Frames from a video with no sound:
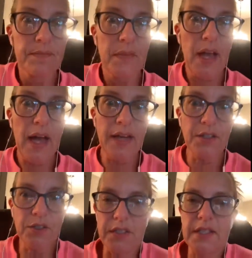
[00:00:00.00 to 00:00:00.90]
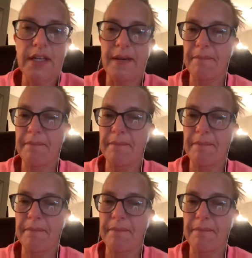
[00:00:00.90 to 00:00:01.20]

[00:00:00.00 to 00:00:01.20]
How you doing tonight?